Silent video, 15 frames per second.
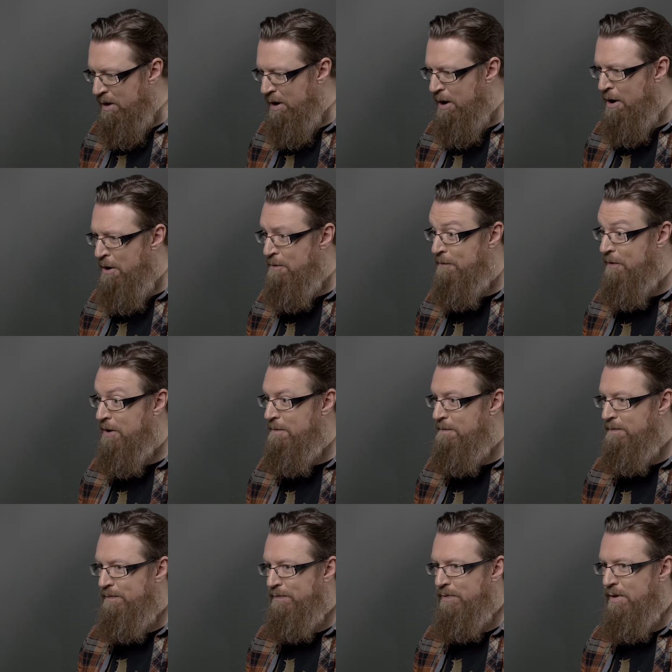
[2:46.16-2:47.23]

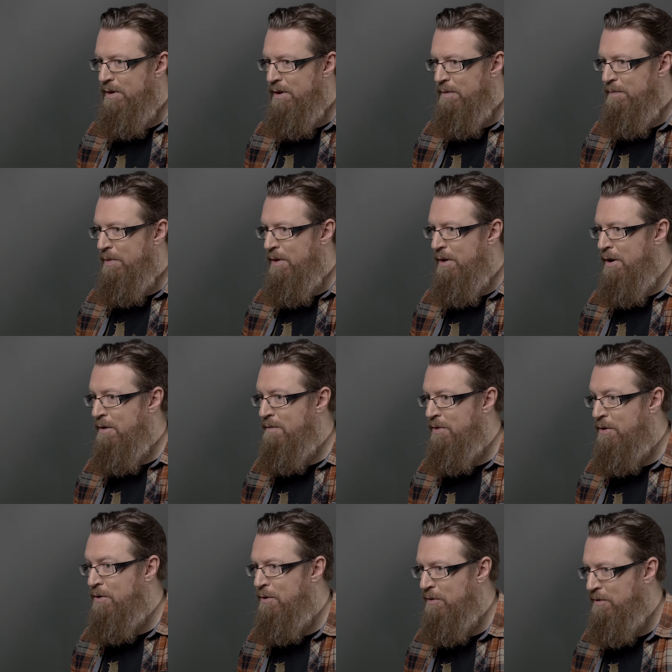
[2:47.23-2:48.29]
over
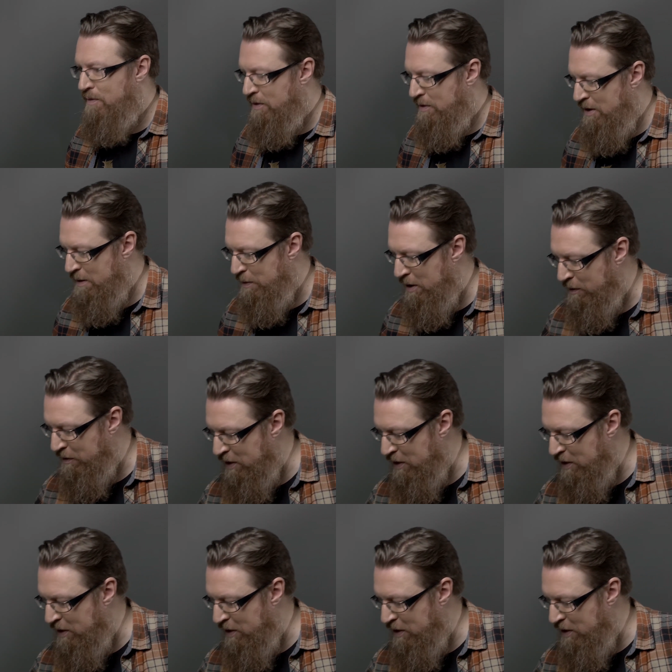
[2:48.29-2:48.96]
the course of the time that I was